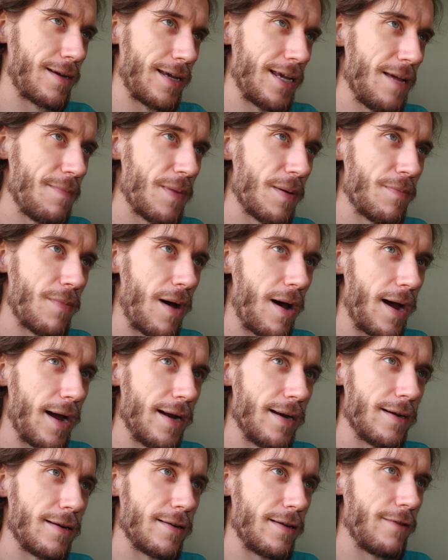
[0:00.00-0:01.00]
keep in
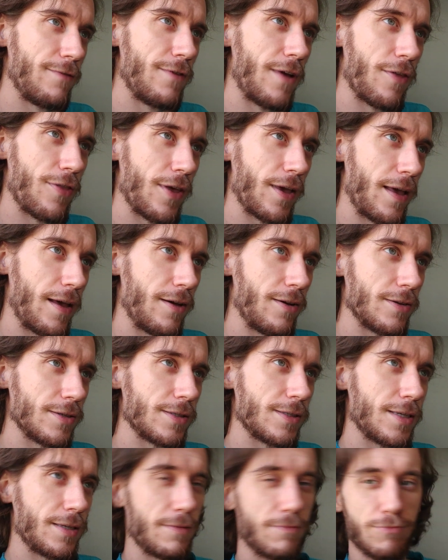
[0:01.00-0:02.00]
mind, if nothing
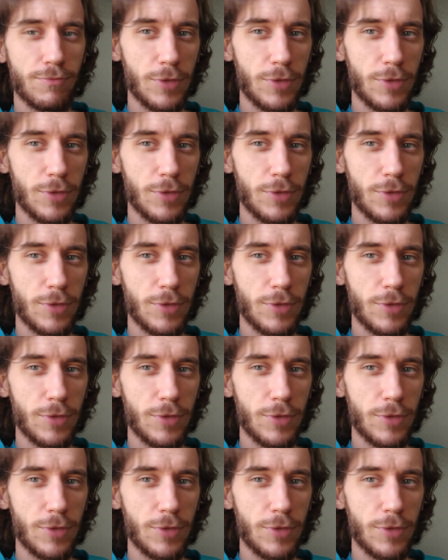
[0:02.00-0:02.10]
else.